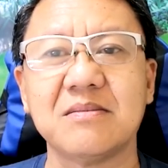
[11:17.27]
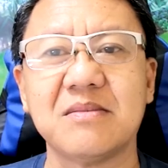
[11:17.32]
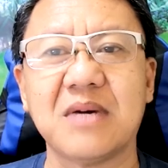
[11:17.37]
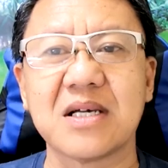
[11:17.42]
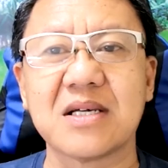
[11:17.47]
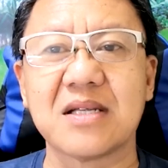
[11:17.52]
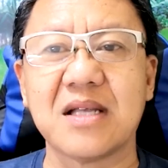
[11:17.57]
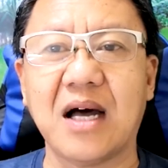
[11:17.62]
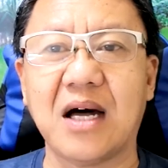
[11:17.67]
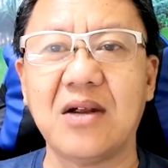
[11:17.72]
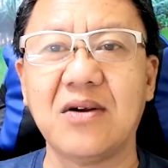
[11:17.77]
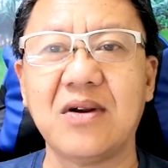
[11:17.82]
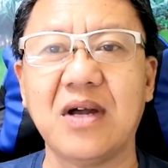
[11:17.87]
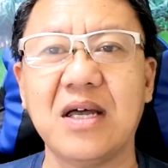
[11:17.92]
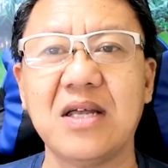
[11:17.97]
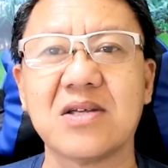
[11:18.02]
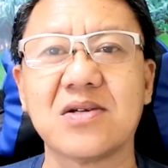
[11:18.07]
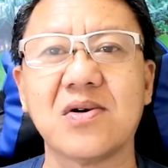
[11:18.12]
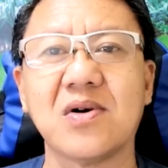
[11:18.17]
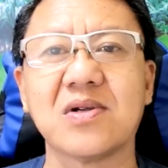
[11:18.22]
mas lalo na
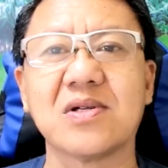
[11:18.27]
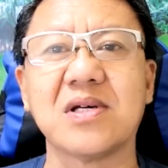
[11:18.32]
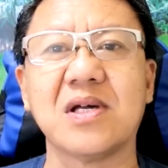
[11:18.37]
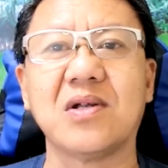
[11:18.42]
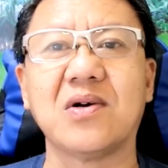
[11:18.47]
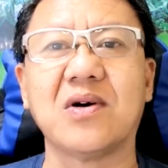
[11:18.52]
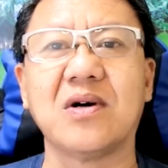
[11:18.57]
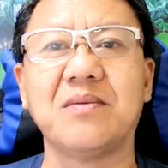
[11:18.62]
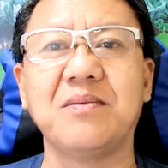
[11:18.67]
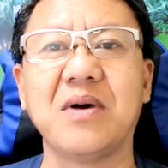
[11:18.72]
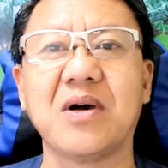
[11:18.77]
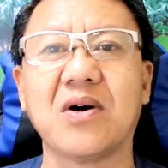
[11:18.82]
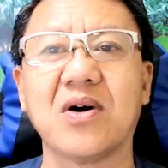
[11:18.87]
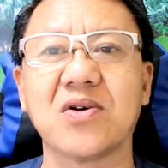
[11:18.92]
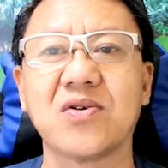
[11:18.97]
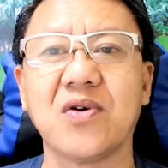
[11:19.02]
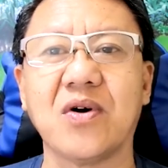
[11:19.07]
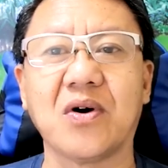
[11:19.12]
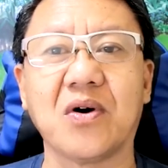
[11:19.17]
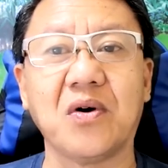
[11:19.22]
insult si Lord
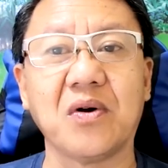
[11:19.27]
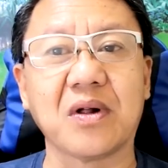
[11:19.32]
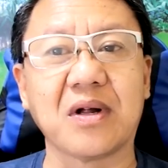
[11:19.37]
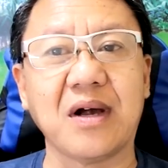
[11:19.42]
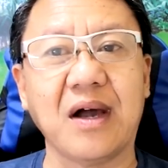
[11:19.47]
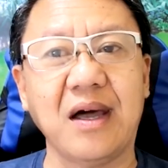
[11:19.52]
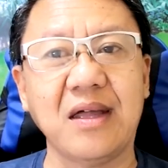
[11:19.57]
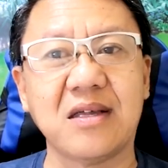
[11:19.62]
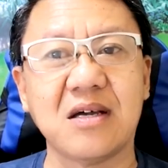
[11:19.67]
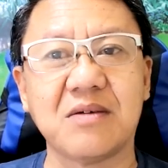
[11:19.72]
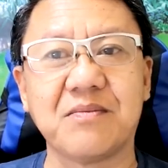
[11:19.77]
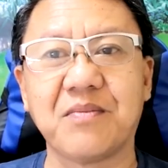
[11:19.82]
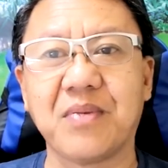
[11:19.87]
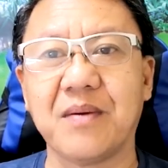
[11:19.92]
because we are all created